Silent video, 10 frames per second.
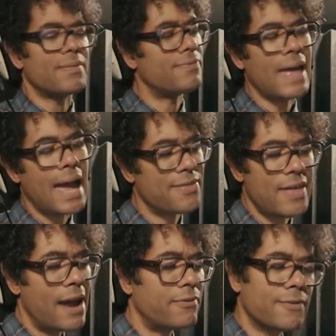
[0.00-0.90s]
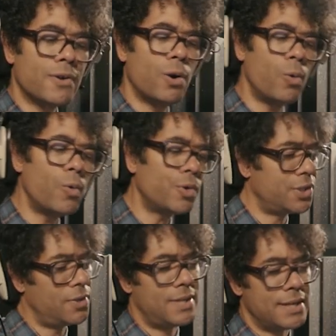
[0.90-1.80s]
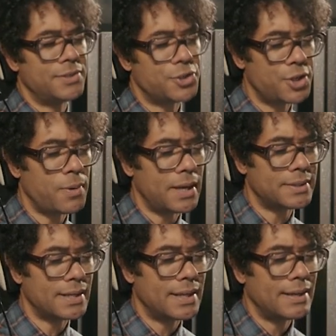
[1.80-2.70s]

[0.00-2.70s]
There, there, of course you didn't do it.